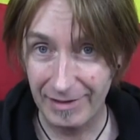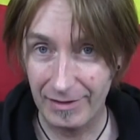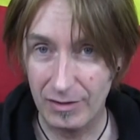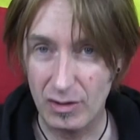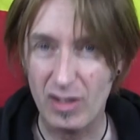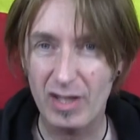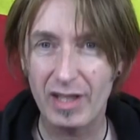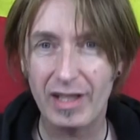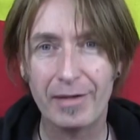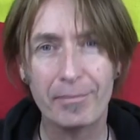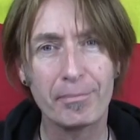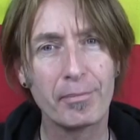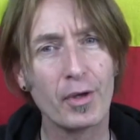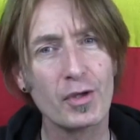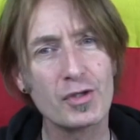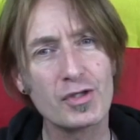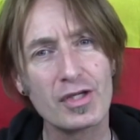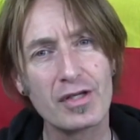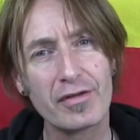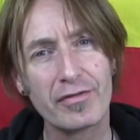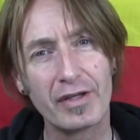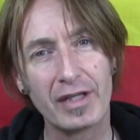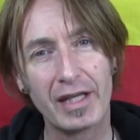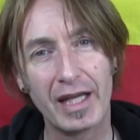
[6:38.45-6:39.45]
Do you think
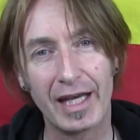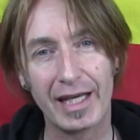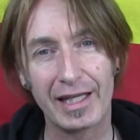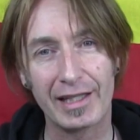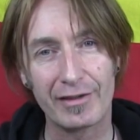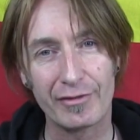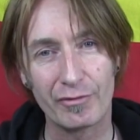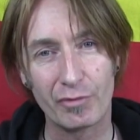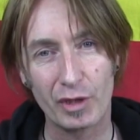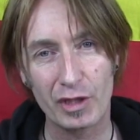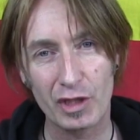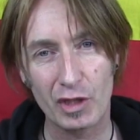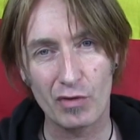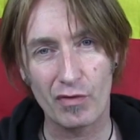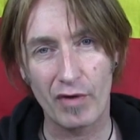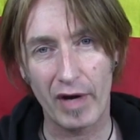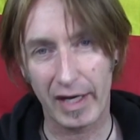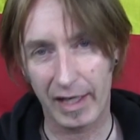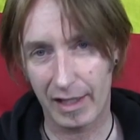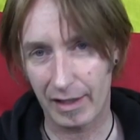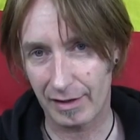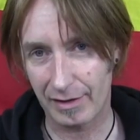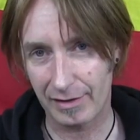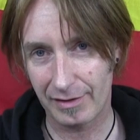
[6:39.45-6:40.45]
positive or negative? What do you
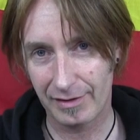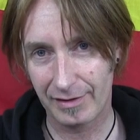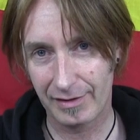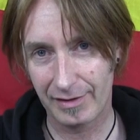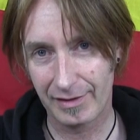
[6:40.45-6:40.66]
reckon?